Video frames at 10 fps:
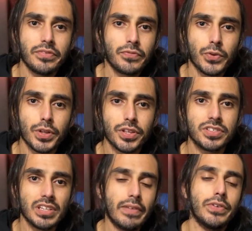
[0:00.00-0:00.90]
for the
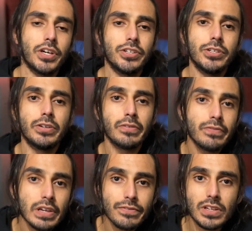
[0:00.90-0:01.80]

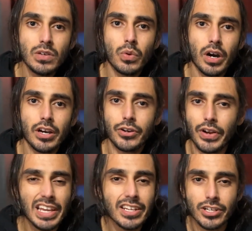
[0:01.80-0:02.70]
750 watt or
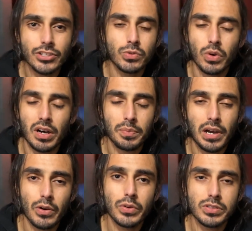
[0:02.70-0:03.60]
800 watt
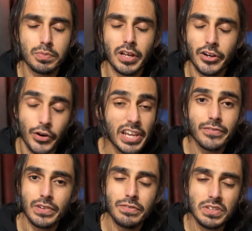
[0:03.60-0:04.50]
power supply or
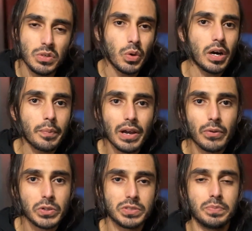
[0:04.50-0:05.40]
850 watt
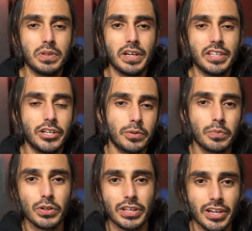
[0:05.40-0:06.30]
power supply that you're
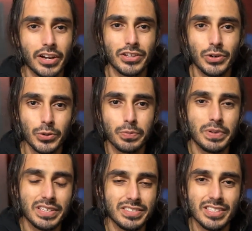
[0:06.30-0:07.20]
pulling out of the old
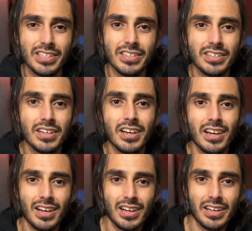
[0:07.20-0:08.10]
PC
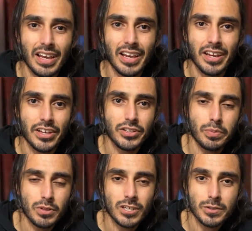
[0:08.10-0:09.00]
and you
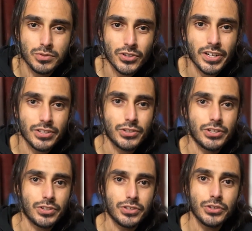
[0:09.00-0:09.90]
plug them straight into
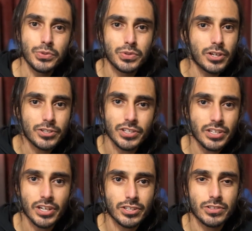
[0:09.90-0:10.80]
your new
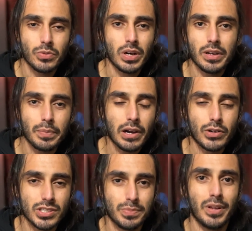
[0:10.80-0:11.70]
1300 watt
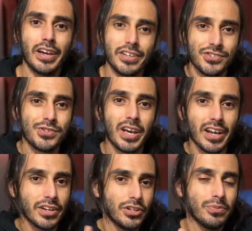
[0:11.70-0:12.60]
power supply because you got
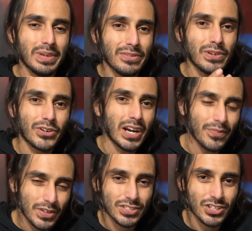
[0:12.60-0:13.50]
a new beefy
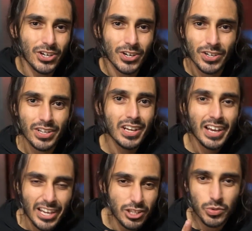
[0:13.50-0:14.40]
graphics card
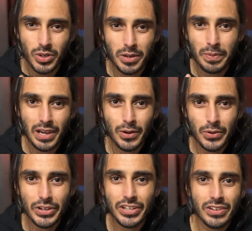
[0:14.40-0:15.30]
and you want to
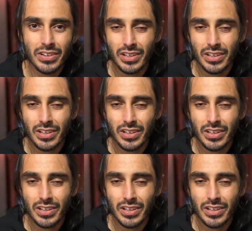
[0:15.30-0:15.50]
power it